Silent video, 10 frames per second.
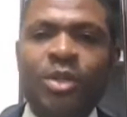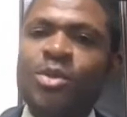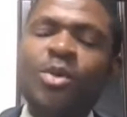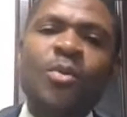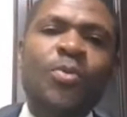
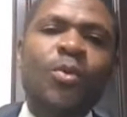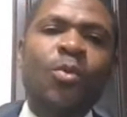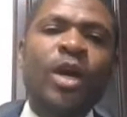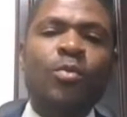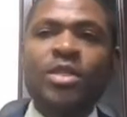So
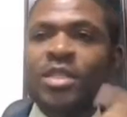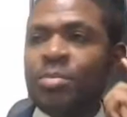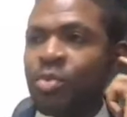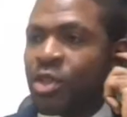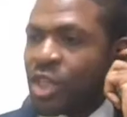when we see
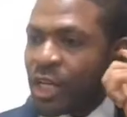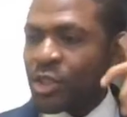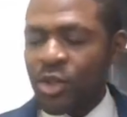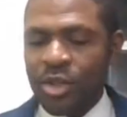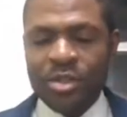
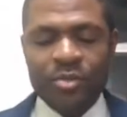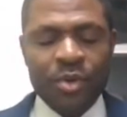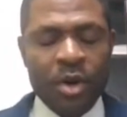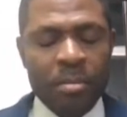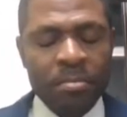projections
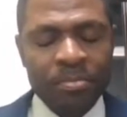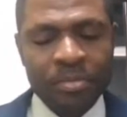from,